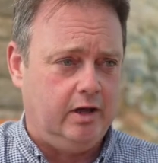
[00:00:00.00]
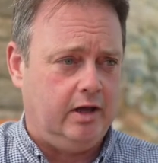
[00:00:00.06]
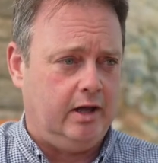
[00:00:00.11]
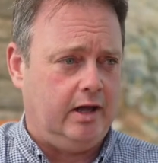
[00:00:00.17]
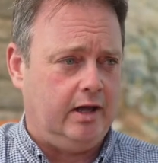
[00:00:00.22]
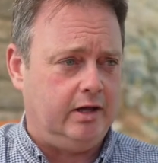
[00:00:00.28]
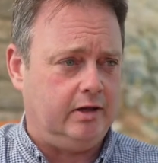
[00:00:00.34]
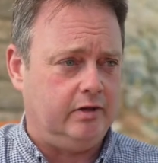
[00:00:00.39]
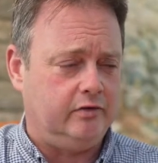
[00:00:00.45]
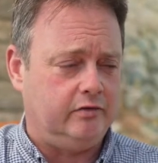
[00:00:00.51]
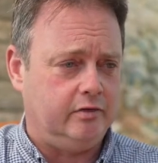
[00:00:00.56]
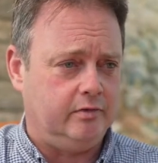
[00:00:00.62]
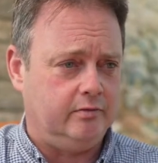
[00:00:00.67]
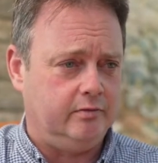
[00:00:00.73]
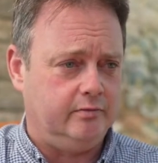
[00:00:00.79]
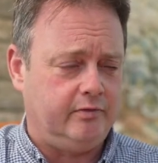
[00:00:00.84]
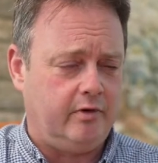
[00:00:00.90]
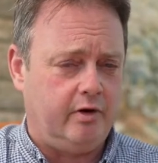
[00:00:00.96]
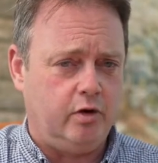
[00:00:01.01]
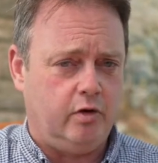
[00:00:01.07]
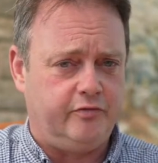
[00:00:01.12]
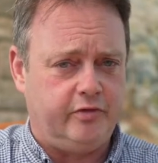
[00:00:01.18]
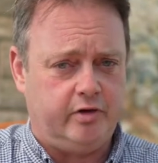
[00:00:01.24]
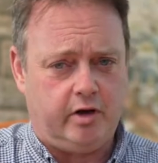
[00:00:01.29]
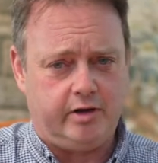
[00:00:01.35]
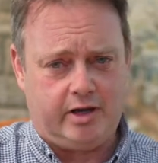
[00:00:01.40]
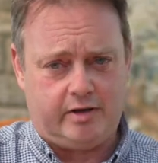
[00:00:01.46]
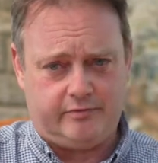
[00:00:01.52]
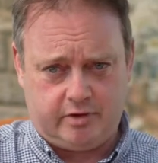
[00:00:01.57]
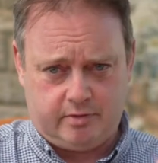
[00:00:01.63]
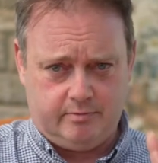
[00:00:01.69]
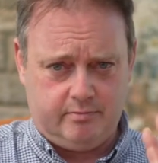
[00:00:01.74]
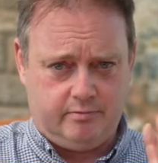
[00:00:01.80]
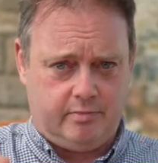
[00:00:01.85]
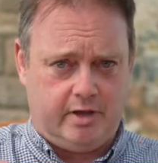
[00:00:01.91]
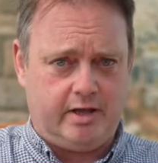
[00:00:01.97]
and very often I'd have a
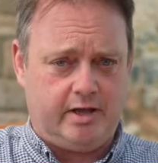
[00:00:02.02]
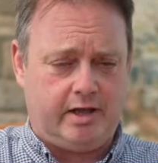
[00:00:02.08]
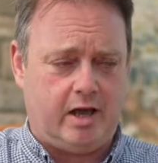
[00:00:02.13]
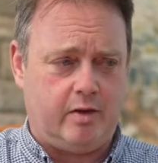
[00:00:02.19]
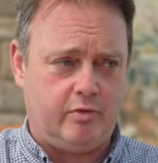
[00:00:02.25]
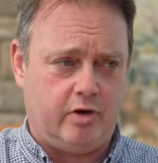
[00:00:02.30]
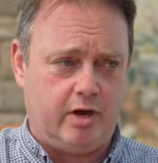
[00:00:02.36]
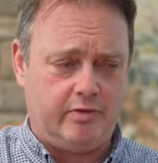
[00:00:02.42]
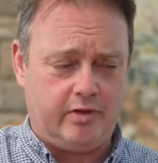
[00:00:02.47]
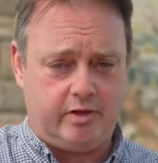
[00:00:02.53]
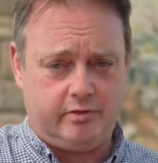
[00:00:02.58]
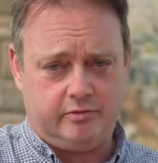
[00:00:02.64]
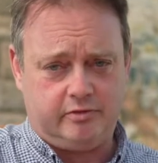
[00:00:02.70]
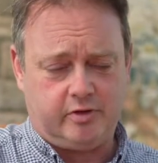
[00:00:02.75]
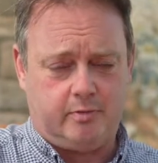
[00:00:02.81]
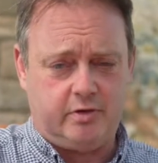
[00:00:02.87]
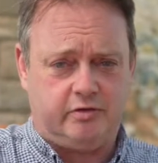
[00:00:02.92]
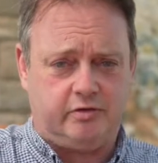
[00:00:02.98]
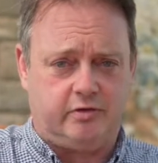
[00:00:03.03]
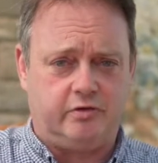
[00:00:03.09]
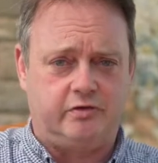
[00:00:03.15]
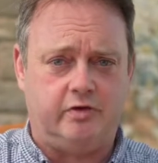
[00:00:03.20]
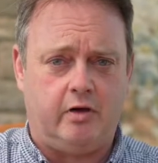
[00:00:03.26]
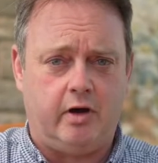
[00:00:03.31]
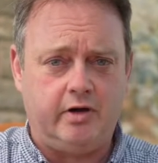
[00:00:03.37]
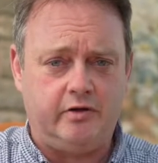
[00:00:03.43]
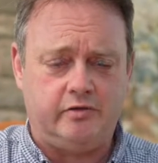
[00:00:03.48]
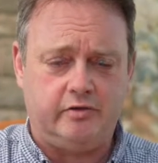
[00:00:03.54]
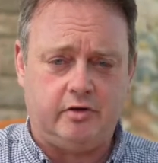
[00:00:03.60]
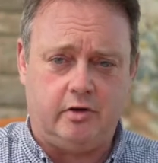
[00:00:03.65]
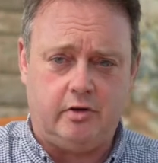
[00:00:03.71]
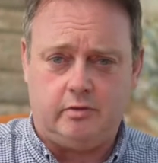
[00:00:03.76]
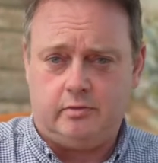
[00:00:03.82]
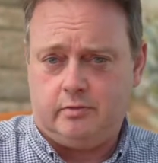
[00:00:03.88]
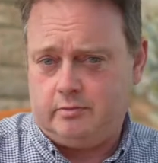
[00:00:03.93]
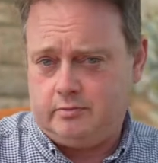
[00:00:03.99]
main camera and then something to the side so
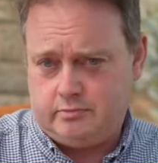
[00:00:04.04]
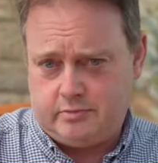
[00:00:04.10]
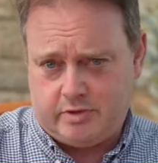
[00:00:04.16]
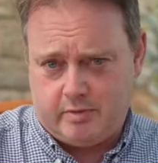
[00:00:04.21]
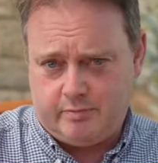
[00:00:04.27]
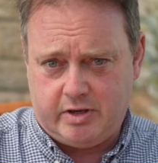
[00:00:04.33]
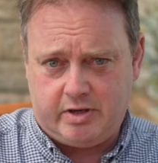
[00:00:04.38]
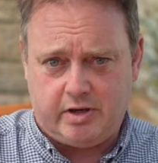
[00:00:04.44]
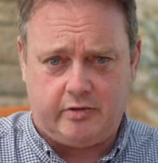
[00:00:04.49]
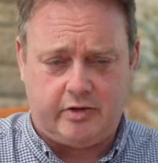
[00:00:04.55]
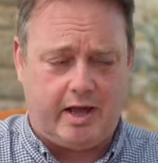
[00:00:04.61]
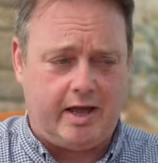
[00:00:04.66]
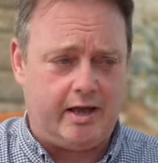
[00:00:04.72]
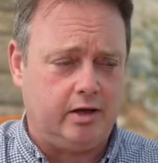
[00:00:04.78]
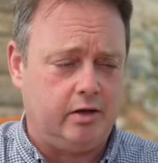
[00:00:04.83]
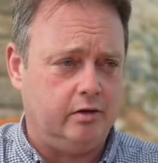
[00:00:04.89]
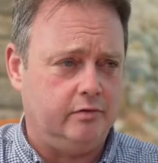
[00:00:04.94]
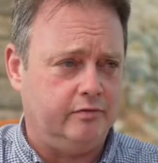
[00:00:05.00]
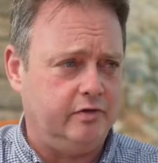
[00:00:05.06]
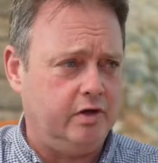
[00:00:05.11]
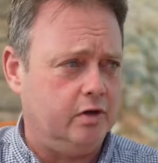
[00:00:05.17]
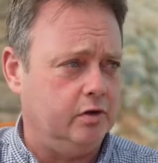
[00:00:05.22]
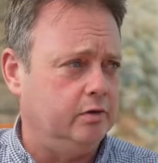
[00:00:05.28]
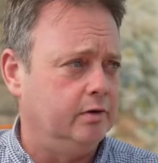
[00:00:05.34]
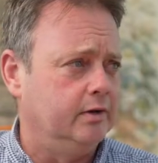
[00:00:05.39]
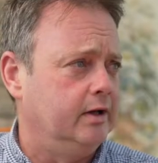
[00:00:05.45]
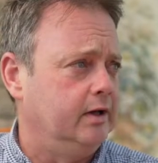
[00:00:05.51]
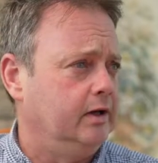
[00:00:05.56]
there'd be another angle of view.